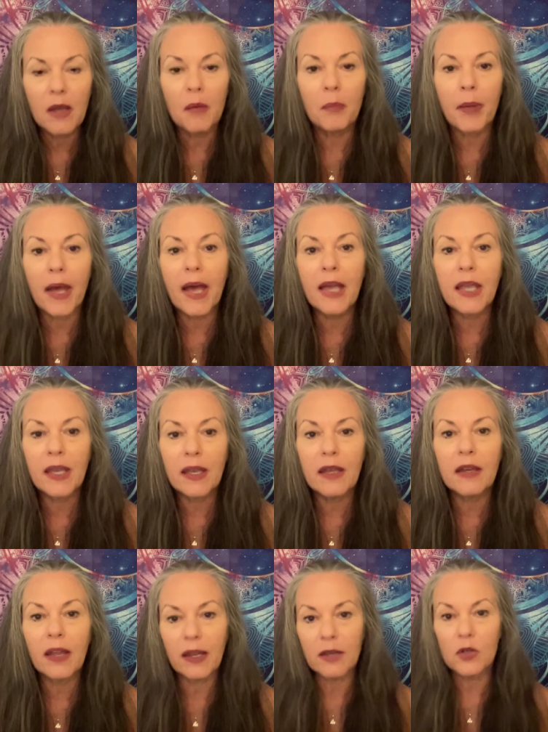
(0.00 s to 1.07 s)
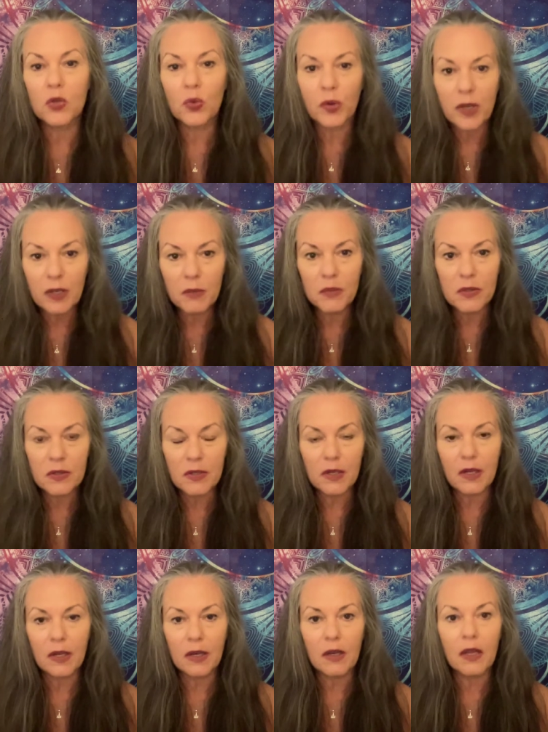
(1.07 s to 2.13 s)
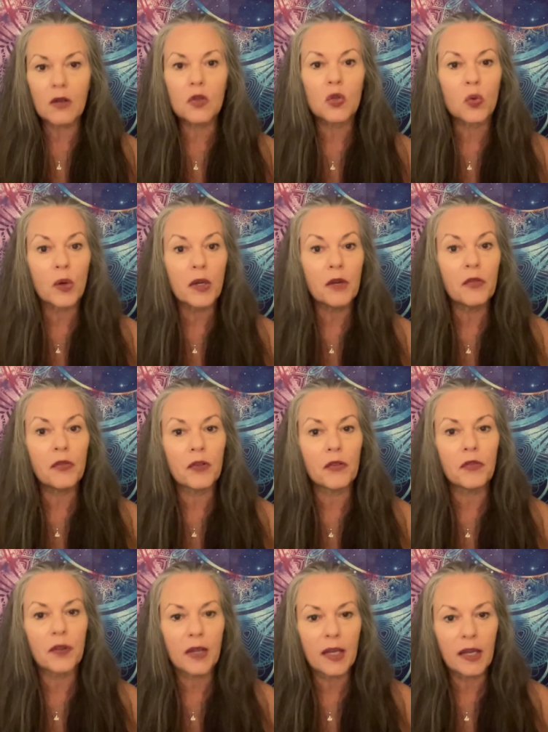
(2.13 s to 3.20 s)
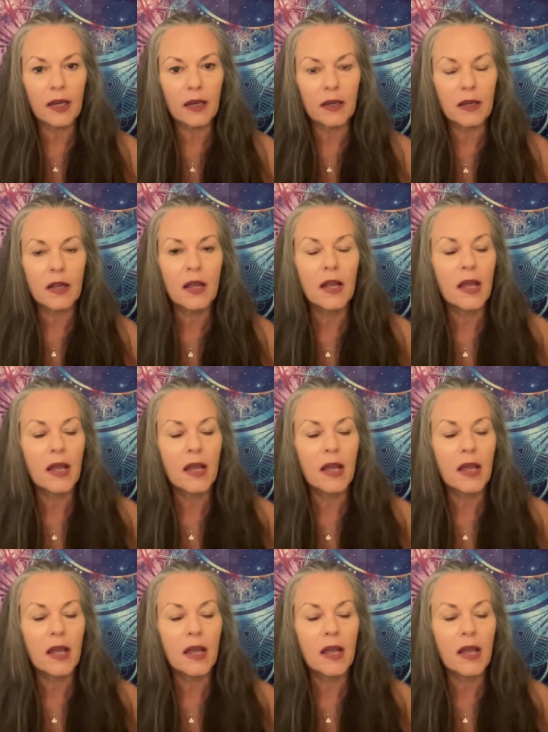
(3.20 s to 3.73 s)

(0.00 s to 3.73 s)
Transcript: back in a dream state in 2015.